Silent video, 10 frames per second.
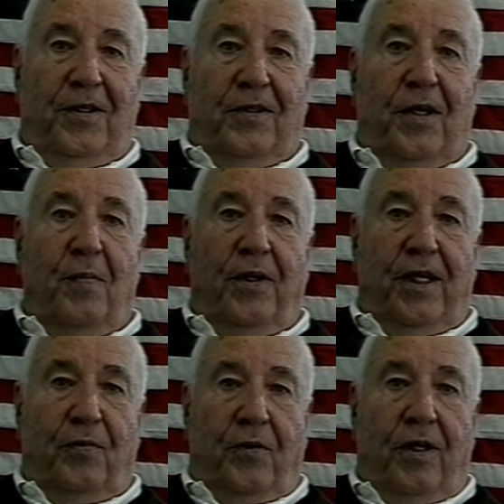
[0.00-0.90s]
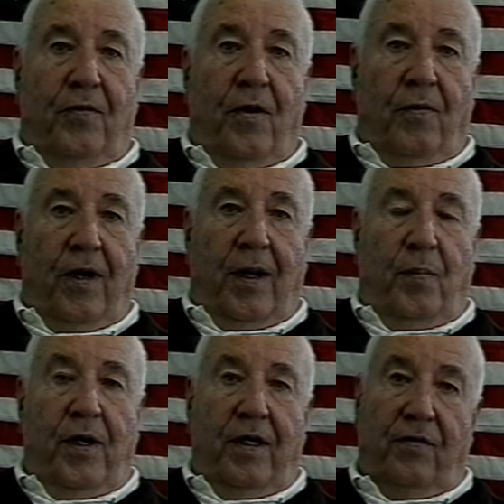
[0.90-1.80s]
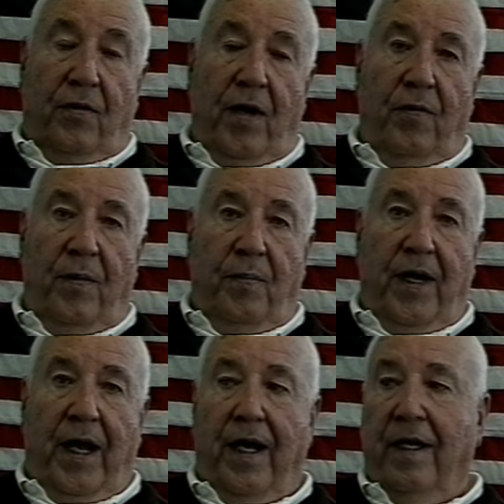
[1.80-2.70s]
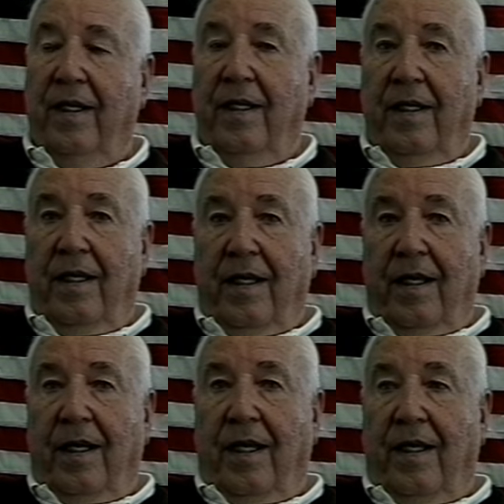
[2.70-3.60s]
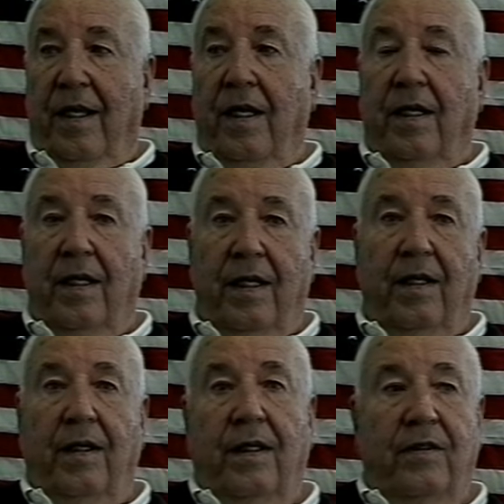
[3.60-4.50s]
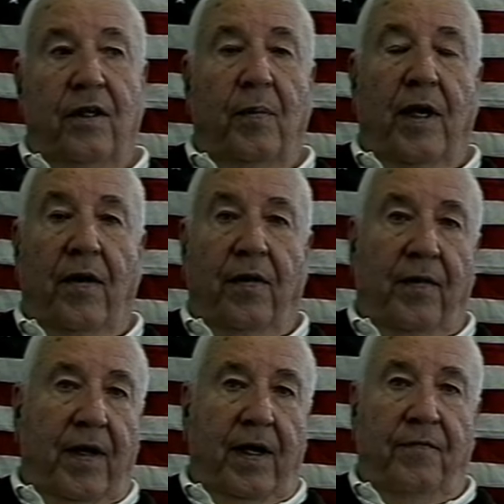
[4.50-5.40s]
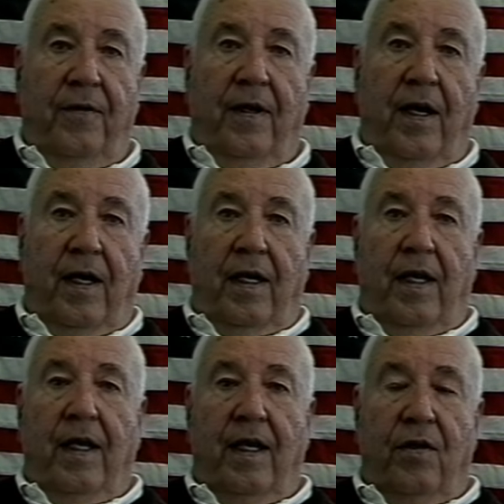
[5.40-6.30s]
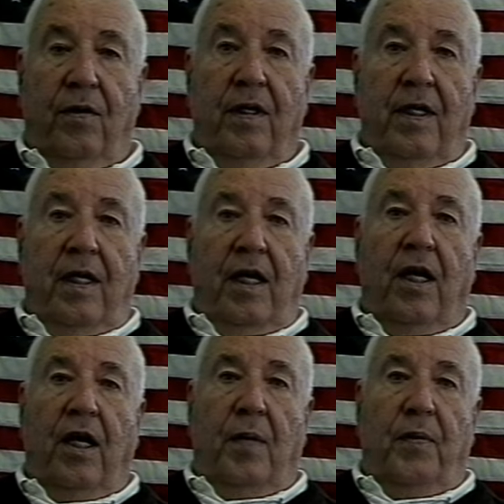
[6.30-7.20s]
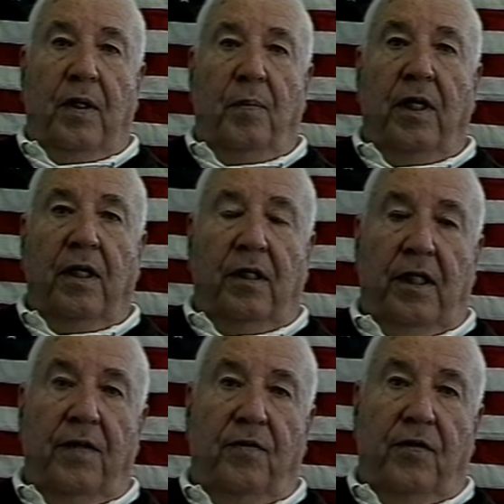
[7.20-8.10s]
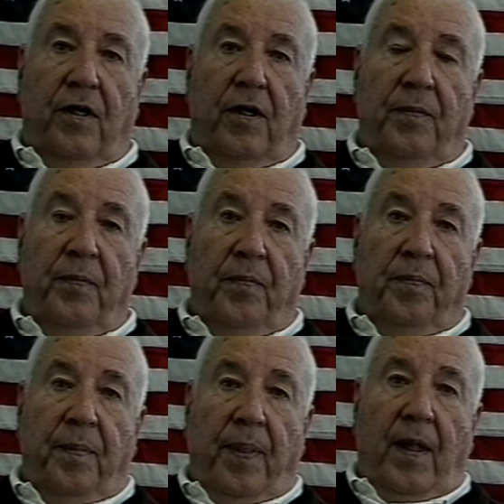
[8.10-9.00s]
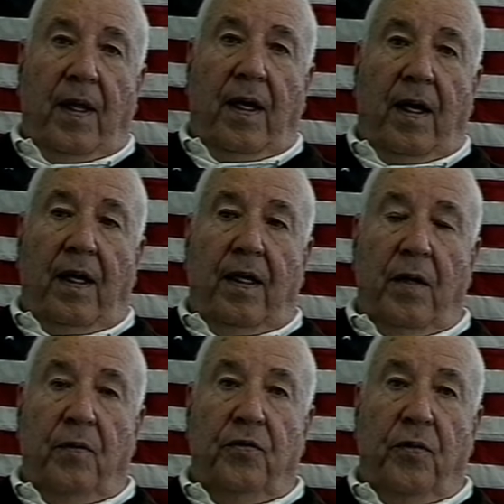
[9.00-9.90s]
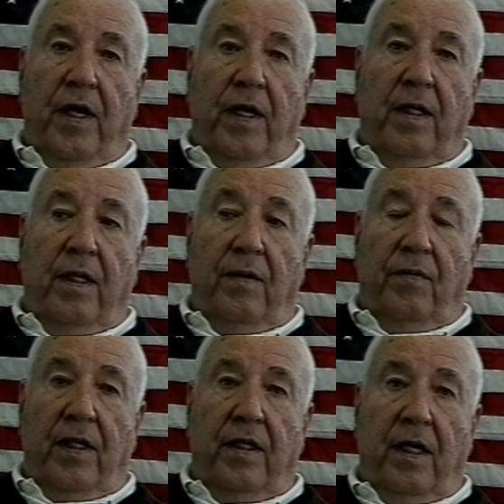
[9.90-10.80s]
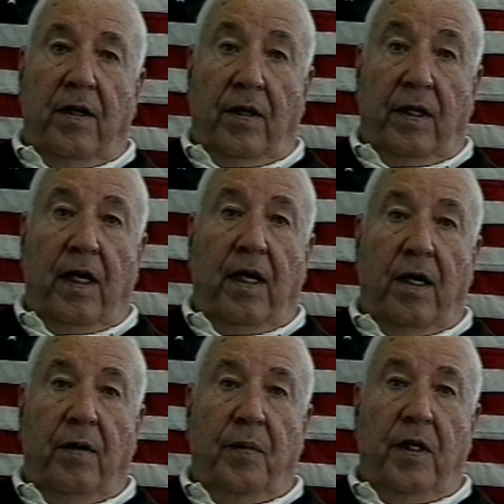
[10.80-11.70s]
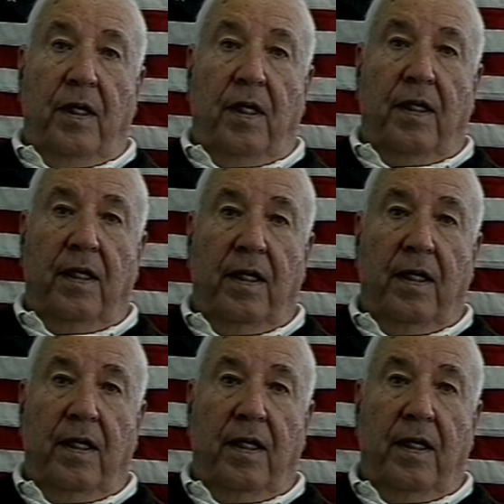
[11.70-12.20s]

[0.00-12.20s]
to some place where you won't want to be. So I went back and then somehow I forgot and I got, ended up in the Manila Leaf Center. And that was right, right down in the heart of Manila.